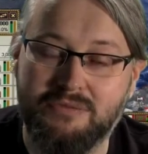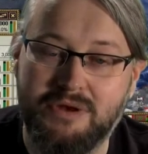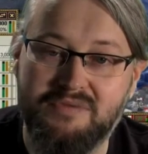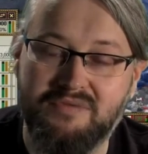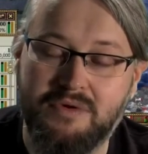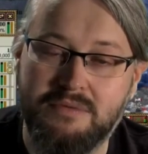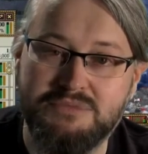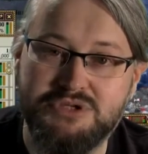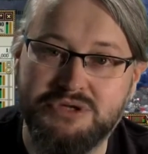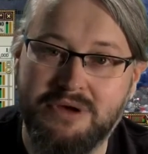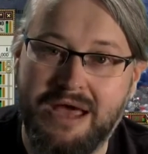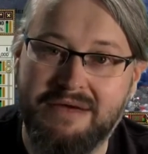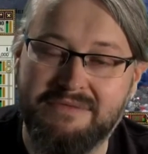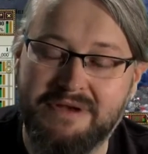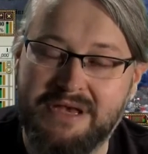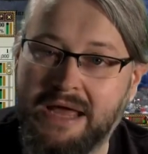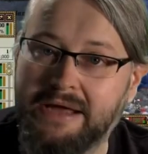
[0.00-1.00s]
reforms you
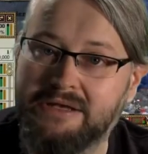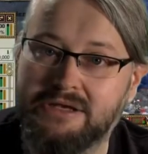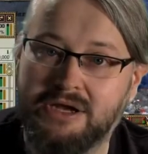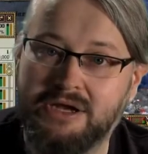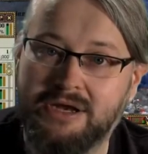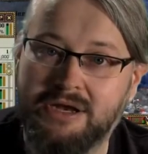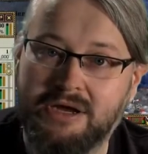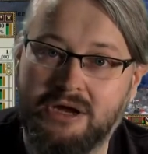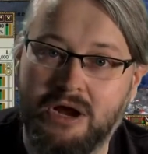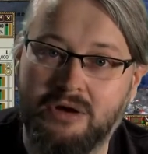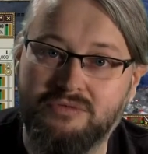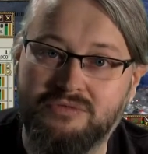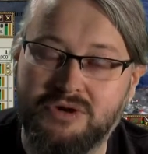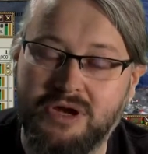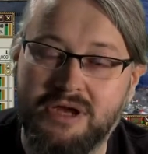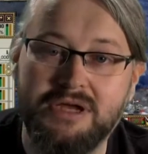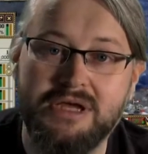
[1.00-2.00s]
have enacted in a
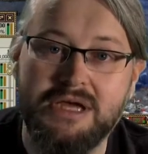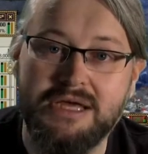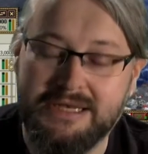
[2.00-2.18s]
country,